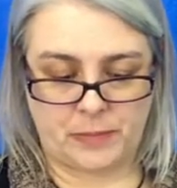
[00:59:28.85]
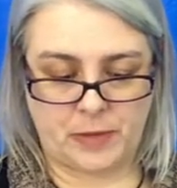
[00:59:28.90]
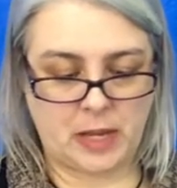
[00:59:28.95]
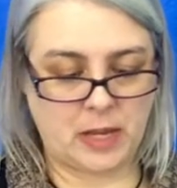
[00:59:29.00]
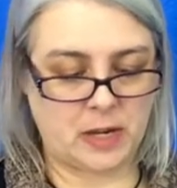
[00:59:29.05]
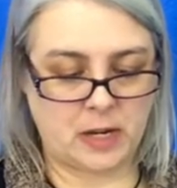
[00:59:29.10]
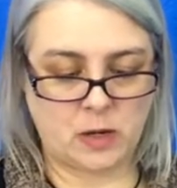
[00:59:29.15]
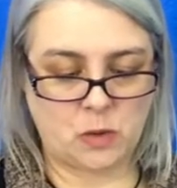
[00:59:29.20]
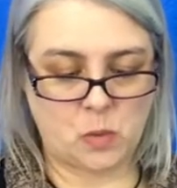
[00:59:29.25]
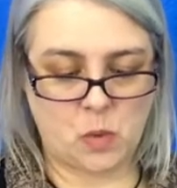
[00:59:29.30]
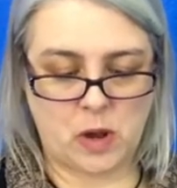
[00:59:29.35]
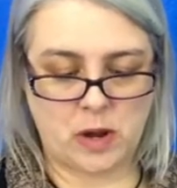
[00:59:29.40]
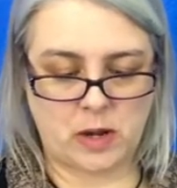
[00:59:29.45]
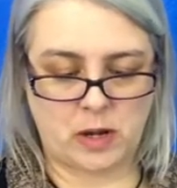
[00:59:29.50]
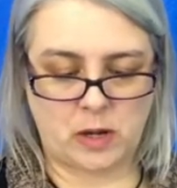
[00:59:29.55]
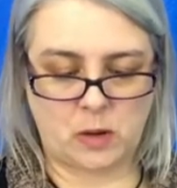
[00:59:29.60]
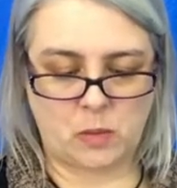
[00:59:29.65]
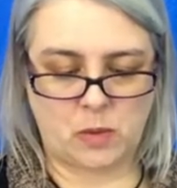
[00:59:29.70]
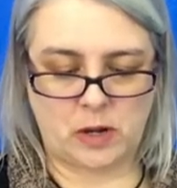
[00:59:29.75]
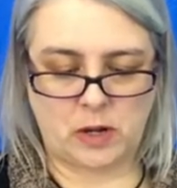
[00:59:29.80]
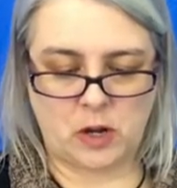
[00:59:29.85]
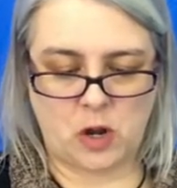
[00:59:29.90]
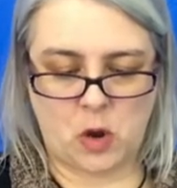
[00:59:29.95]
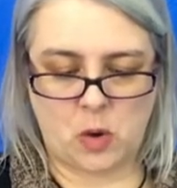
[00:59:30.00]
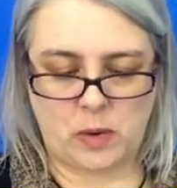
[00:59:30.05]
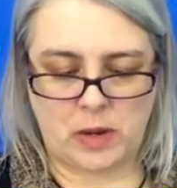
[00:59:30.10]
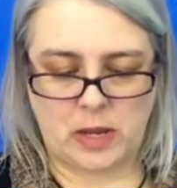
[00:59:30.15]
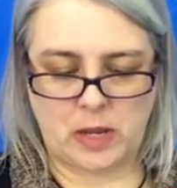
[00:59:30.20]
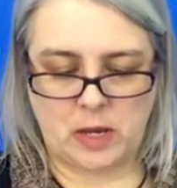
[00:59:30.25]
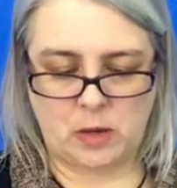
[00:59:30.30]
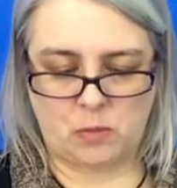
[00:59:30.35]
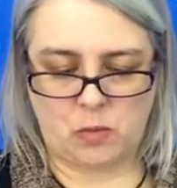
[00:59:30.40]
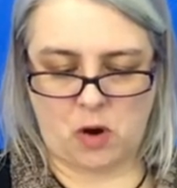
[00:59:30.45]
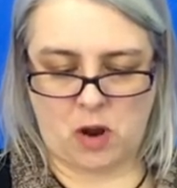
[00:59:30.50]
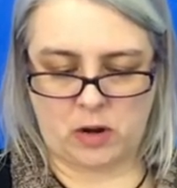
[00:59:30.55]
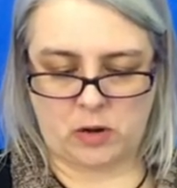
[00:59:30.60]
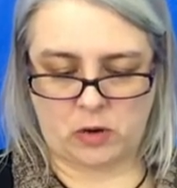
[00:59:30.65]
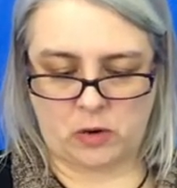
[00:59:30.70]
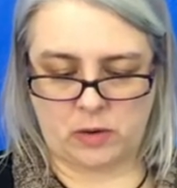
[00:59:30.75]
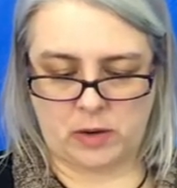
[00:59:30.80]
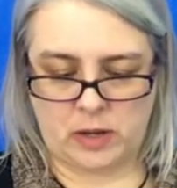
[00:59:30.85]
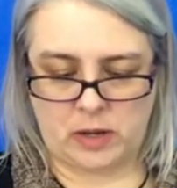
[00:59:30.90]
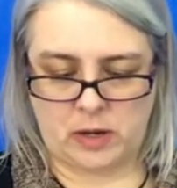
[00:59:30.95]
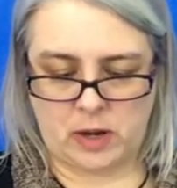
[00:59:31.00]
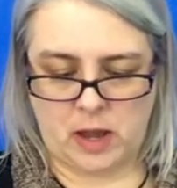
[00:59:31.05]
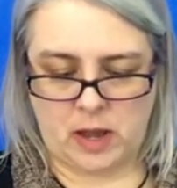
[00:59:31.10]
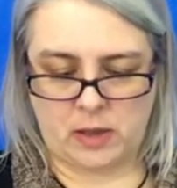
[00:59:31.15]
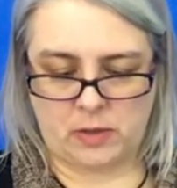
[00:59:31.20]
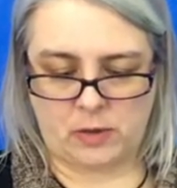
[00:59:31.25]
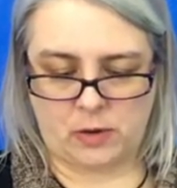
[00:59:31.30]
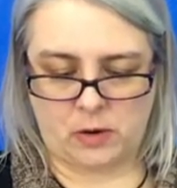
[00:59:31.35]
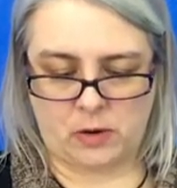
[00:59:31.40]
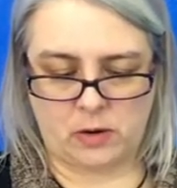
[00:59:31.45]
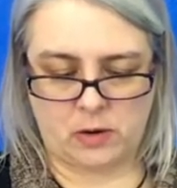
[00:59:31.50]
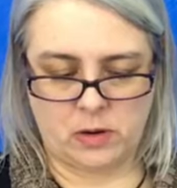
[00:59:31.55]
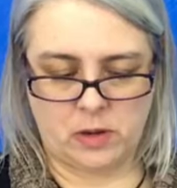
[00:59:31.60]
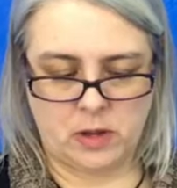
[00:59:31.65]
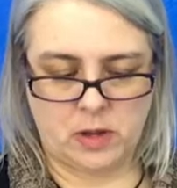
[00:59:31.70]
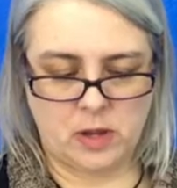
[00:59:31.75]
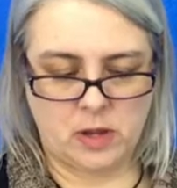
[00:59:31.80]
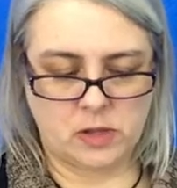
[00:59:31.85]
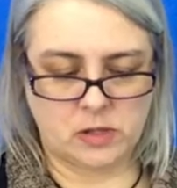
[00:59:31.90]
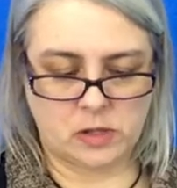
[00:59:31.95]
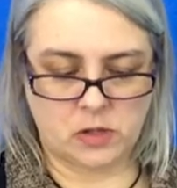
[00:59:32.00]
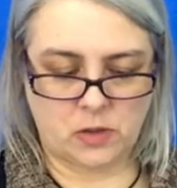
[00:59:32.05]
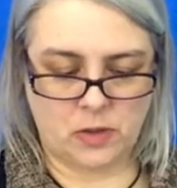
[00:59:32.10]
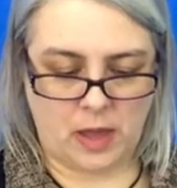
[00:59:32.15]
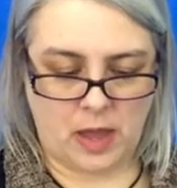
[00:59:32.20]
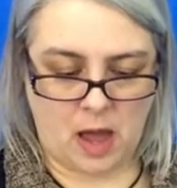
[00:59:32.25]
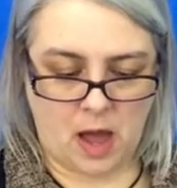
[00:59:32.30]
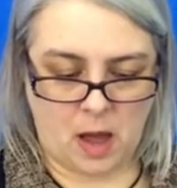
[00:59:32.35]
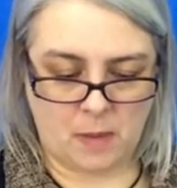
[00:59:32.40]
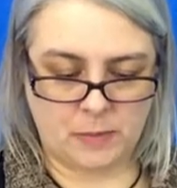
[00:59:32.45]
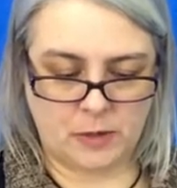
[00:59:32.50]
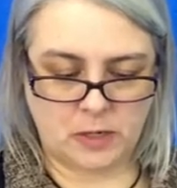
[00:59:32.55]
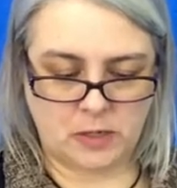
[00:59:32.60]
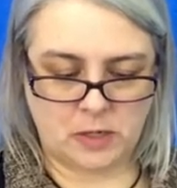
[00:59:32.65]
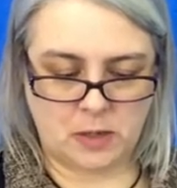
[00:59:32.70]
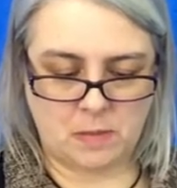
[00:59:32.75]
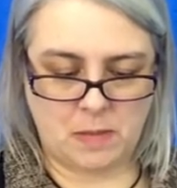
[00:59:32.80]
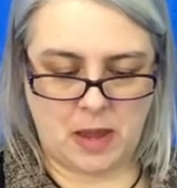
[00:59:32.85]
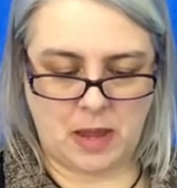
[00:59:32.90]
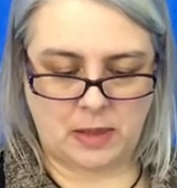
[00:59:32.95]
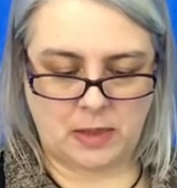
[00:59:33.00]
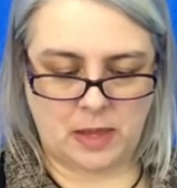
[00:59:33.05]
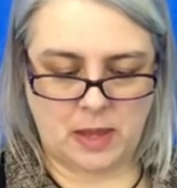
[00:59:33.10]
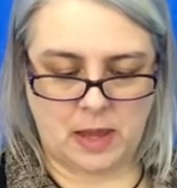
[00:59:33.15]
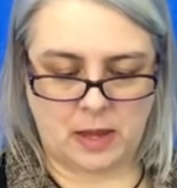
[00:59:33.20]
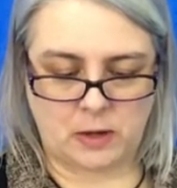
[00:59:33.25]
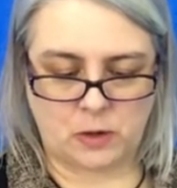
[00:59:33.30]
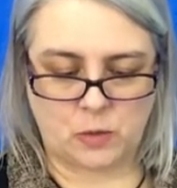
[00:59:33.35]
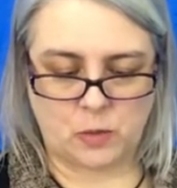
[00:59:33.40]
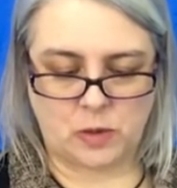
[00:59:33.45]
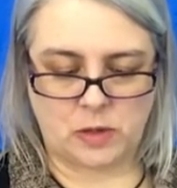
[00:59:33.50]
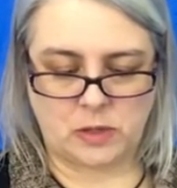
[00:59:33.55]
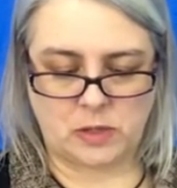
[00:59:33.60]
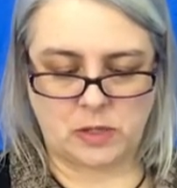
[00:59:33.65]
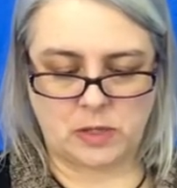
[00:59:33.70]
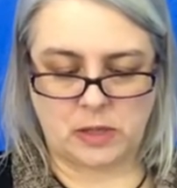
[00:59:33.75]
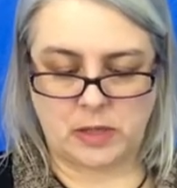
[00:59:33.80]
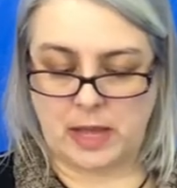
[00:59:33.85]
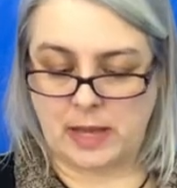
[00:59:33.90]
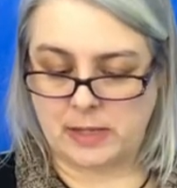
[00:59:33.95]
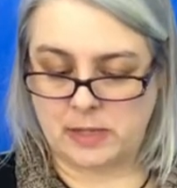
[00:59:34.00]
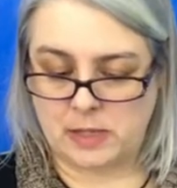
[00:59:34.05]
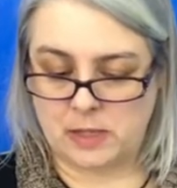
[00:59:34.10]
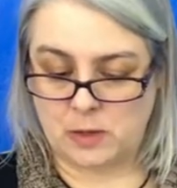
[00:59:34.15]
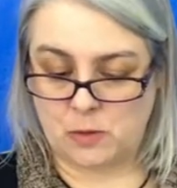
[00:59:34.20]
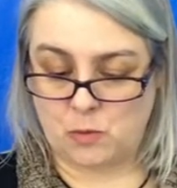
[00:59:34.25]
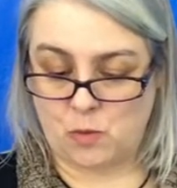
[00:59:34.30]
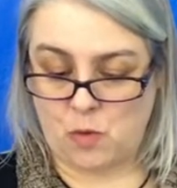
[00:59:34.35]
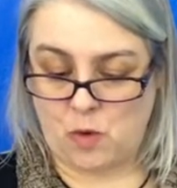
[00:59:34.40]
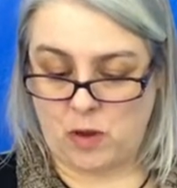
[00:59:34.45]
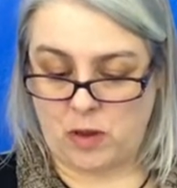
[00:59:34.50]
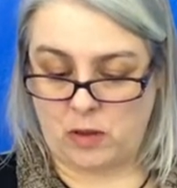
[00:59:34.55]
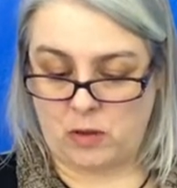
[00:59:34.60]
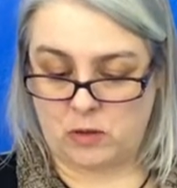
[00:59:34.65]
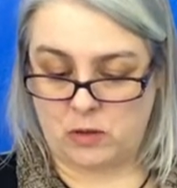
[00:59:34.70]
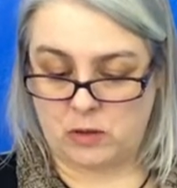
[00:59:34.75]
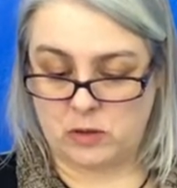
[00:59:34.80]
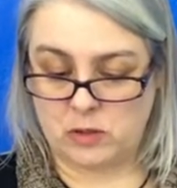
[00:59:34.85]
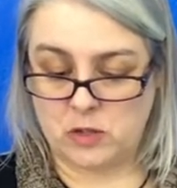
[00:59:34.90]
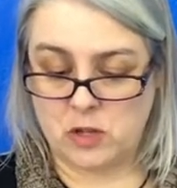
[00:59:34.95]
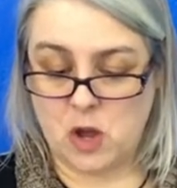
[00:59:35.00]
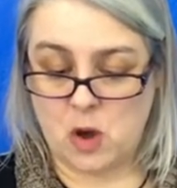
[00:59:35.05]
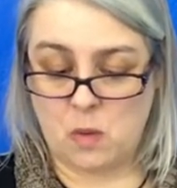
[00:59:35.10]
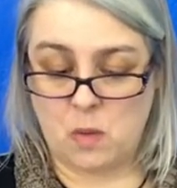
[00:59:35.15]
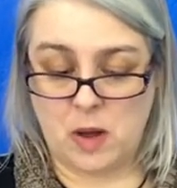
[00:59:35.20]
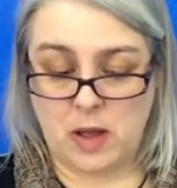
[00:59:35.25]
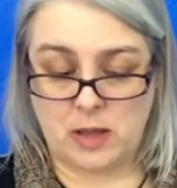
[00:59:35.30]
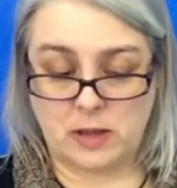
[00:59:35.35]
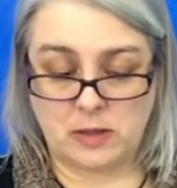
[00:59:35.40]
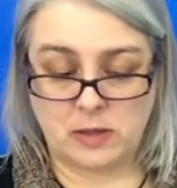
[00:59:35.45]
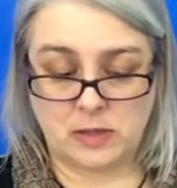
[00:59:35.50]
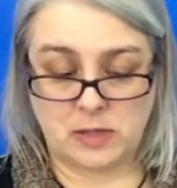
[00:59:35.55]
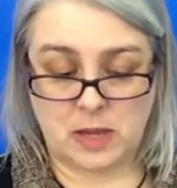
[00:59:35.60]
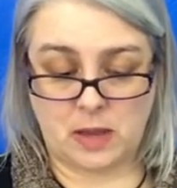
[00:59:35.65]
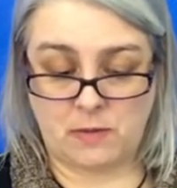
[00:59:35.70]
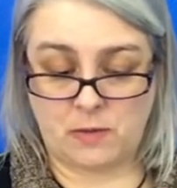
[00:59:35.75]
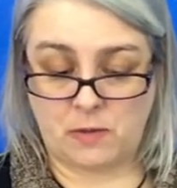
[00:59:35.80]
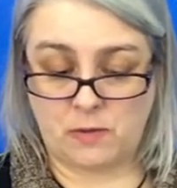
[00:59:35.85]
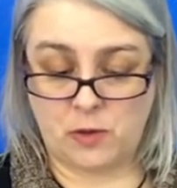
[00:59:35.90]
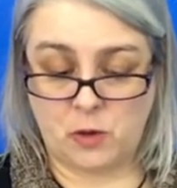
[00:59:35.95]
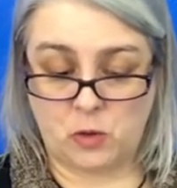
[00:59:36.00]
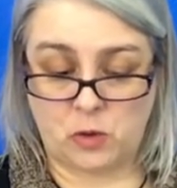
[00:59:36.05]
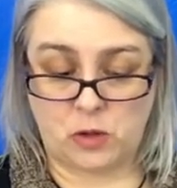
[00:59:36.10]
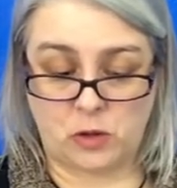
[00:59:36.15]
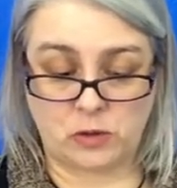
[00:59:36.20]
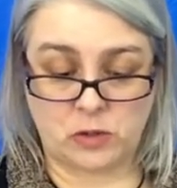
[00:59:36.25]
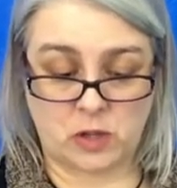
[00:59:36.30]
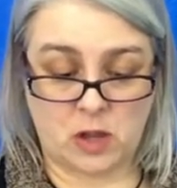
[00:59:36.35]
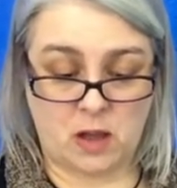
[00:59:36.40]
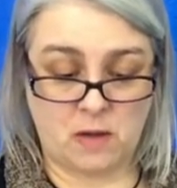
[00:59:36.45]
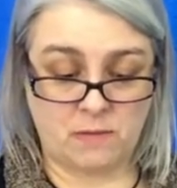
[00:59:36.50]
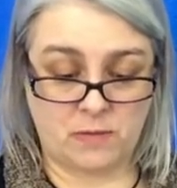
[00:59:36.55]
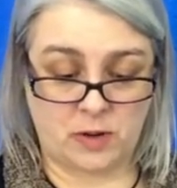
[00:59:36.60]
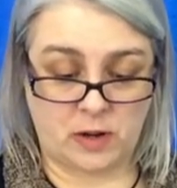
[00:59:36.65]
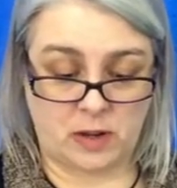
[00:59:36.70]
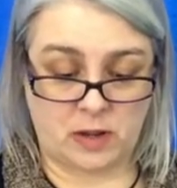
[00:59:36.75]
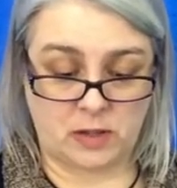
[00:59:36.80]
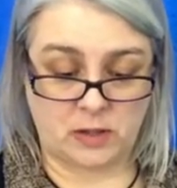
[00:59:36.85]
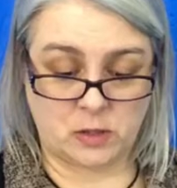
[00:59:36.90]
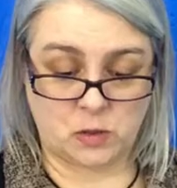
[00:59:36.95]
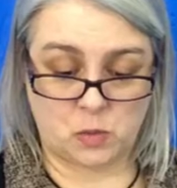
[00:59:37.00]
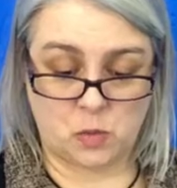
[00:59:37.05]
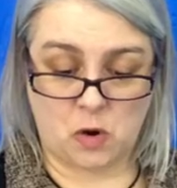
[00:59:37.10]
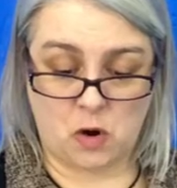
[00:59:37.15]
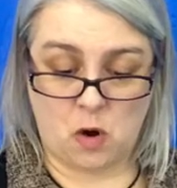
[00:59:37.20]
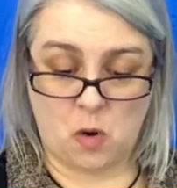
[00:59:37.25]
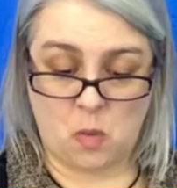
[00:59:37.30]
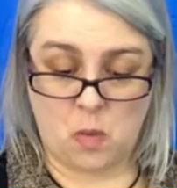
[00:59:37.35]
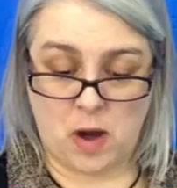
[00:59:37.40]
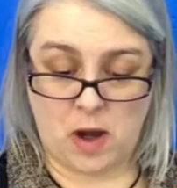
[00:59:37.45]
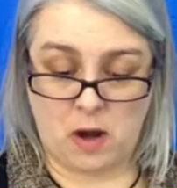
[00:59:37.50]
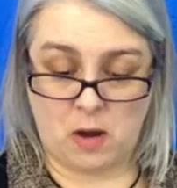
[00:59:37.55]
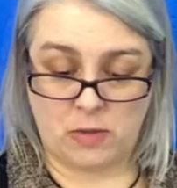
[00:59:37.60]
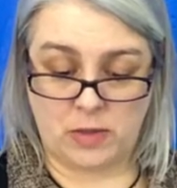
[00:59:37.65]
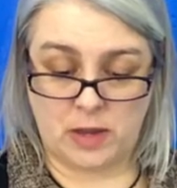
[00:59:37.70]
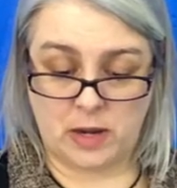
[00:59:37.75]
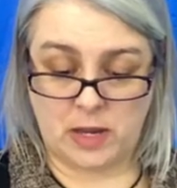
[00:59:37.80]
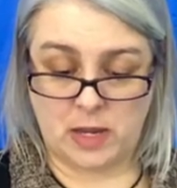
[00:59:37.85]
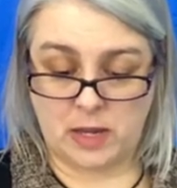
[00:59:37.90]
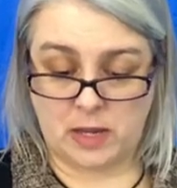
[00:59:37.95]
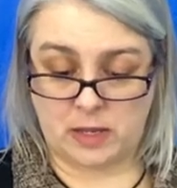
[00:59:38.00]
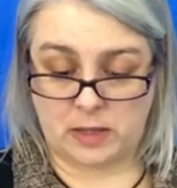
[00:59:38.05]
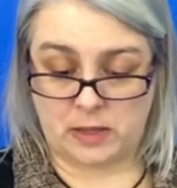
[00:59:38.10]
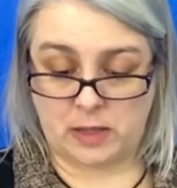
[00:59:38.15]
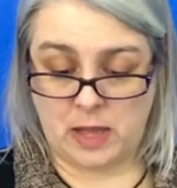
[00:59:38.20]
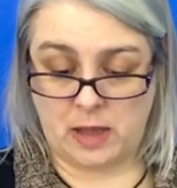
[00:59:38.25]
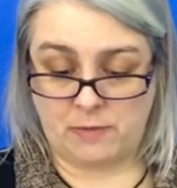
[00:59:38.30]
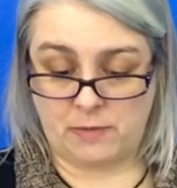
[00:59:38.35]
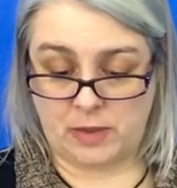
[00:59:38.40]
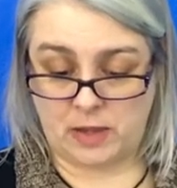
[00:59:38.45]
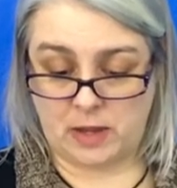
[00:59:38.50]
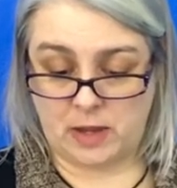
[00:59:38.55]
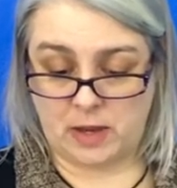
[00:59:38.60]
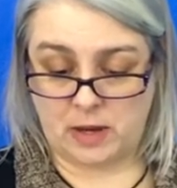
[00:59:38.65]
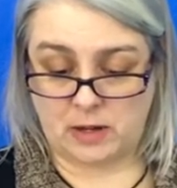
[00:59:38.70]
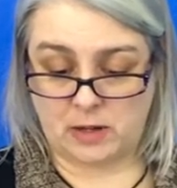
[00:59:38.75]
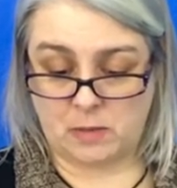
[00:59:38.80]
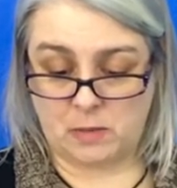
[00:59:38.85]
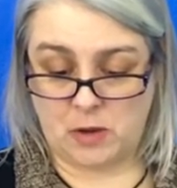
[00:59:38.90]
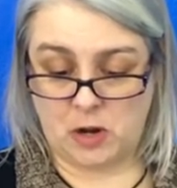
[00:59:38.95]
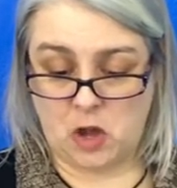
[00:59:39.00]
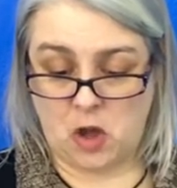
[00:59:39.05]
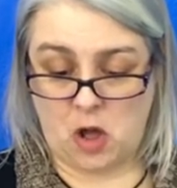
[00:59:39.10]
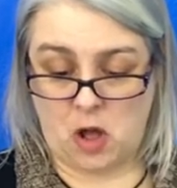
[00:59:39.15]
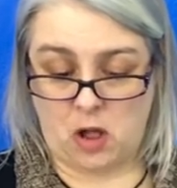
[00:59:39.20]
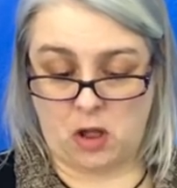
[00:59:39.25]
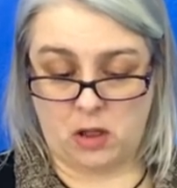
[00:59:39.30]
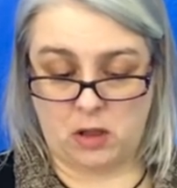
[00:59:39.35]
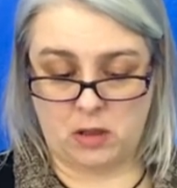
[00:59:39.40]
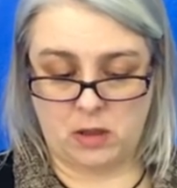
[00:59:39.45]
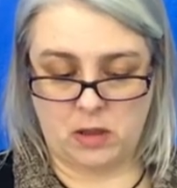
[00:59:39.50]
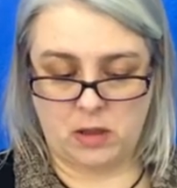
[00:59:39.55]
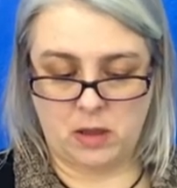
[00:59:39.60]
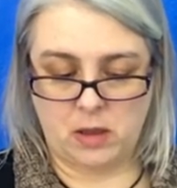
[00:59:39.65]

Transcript: He didn't want anyone knowing he'd brought her in either, so they opted to make the entrance less than royal. No one, save a few close confidants, were aware that he had left the kingdom at all.